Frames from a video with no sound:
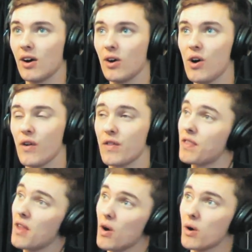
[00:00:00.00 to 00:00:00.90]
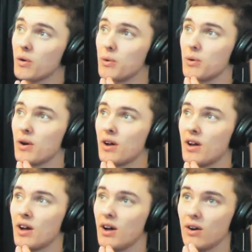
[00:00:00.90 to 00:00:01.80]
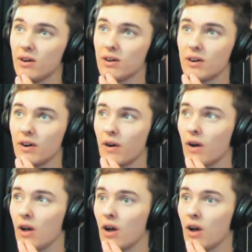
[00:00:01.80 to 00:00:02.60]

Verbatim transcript: Oh, no. Oh,